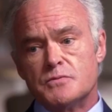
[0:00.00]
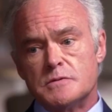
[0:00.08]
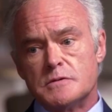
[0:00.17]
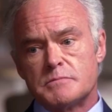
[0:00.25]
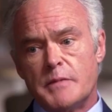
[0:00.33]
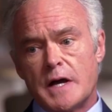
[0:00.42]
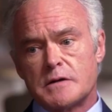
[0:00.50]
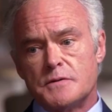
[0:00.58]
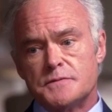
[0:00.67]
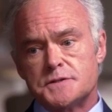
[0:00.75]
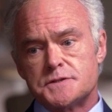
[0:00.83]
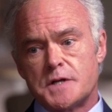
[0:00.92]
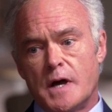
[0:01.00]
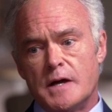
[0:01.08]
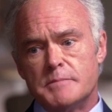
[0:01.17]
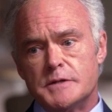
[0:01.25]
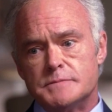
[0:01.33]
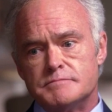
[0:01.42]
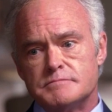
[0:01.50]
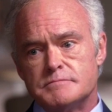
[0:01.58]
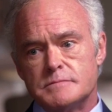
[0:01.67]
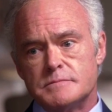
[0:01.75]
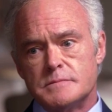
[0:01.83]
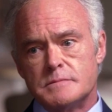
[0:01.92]
will look back on this time and
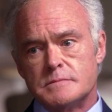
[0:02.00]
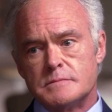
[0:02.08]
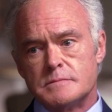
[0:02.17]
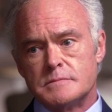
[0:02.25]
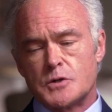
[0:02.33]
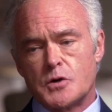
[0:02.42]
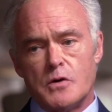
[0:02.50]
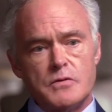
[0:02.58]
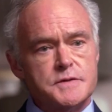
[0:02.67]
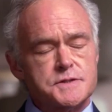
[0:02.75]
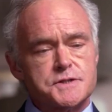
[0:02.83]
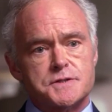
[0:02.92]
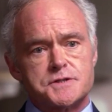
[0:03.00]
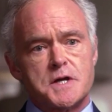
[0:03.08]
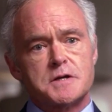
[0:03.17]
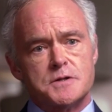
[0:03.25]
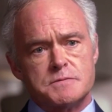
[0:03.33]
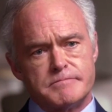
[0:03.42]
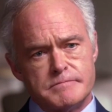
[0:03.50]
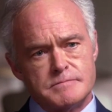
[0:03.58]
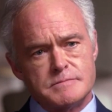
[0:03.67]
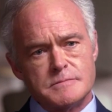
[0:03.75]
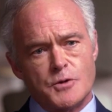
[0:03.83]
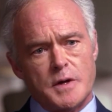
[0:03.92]
call this the second
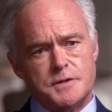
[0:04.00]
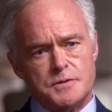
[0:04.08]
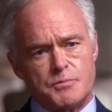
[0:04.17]
Great